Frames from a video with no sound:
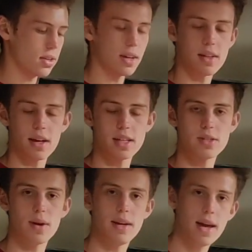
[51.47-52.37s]
looking like
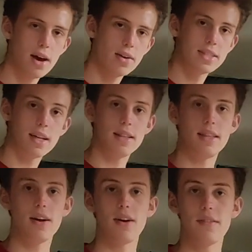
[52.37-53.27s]
this right now is that
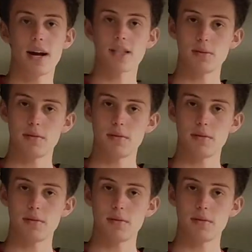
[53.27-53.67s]
there have actually